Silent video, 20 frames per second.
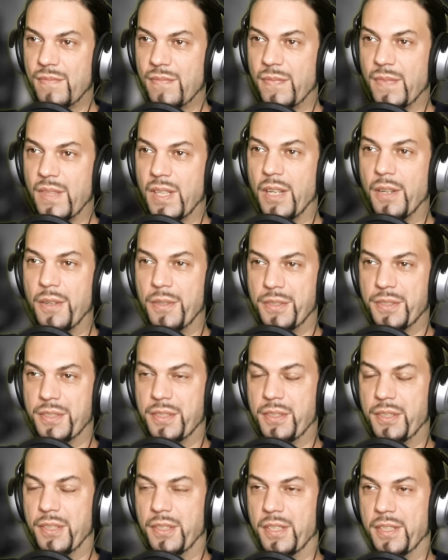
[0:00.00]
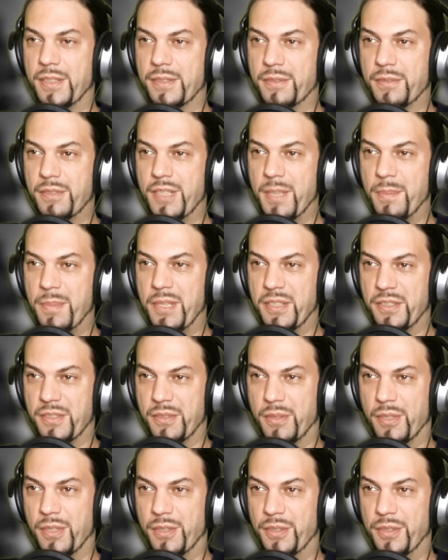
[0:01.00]
Now he's gonna creep into
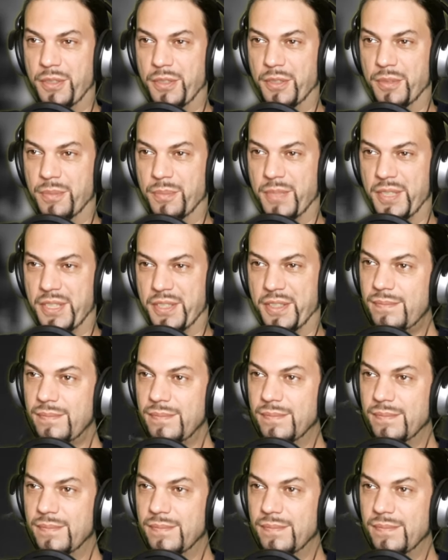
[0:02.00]
her room, isn't